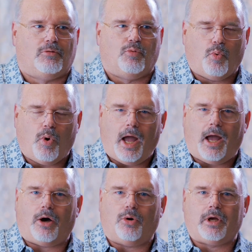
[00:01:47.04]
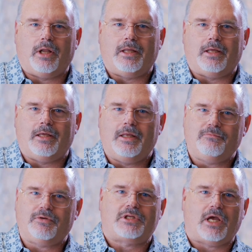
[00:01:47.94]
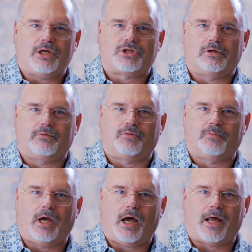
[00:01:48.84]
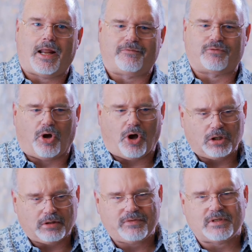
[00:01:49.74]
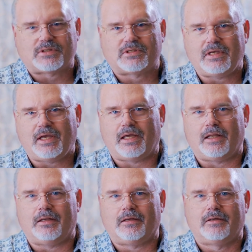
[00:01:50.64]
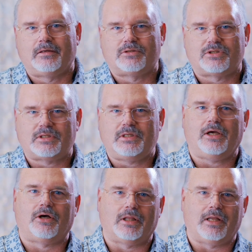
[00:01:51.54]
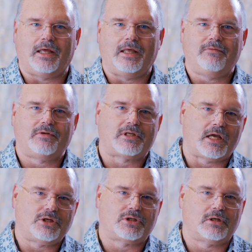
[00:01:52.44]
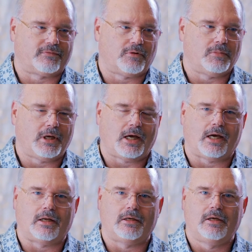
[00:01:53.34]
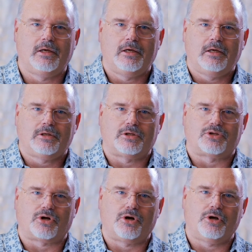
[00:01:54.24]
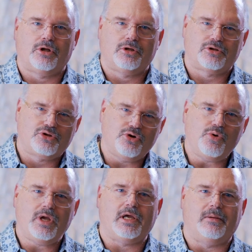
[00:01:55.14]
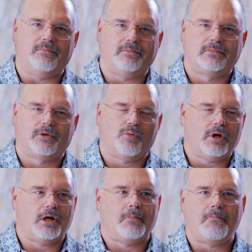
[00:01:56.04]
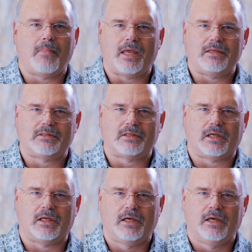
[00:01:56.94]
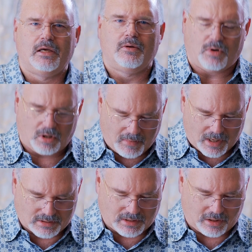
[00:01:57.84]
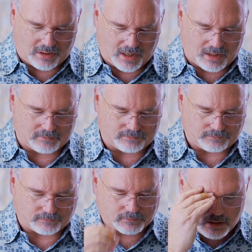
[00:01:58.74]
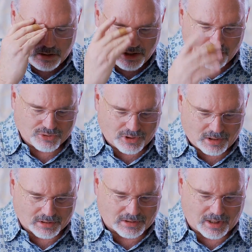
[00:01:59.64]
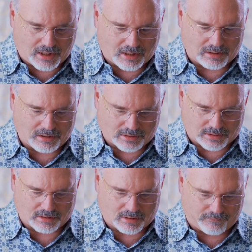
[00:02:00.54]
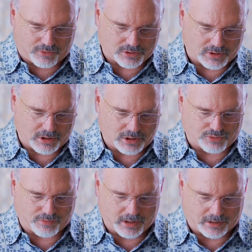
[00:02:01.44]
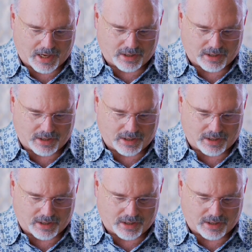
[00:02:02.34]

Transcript: Wow, an invitation from God after all of this sin, still an invitation from God to turn to him. What an amazing thing. And then he goes on to say in this verse that I just read at the